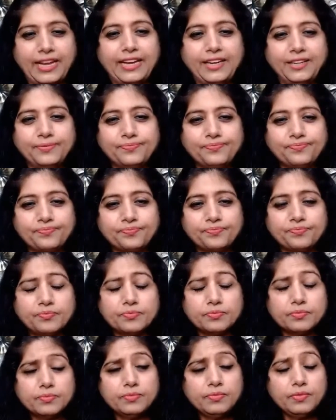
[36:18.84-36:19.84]
Right?
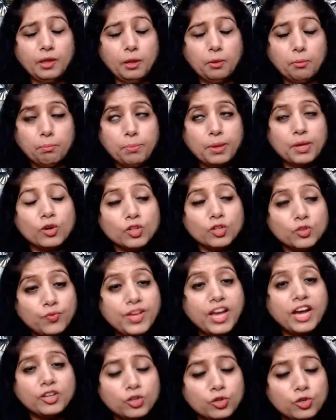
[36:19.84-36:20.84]

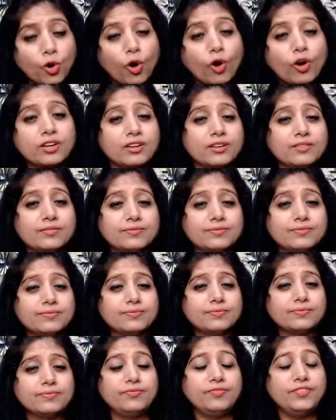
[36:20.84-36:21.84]
Because we are taught,
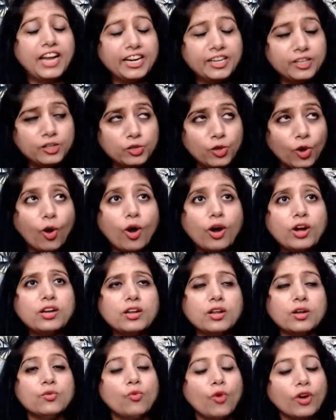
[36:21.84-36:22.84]
we are
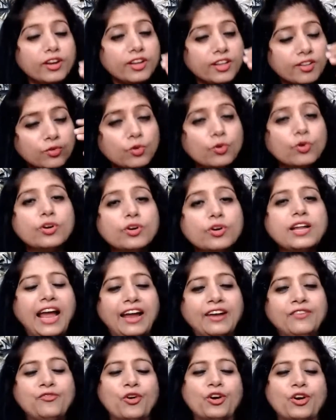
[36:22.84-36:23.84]
taught what is
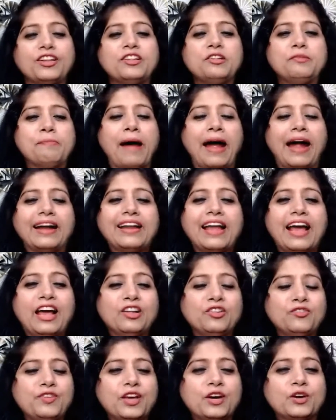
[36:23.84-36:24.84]
good and what is bad
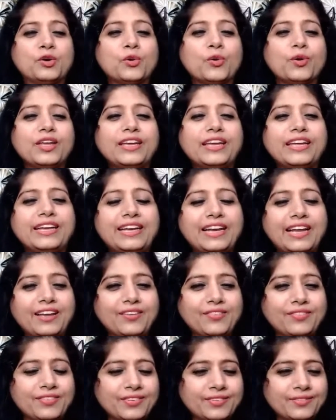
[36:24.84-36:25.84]
as we are growing in
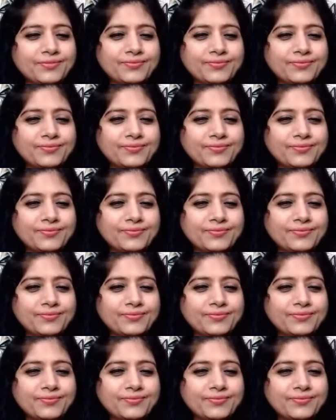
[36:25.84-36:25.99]
life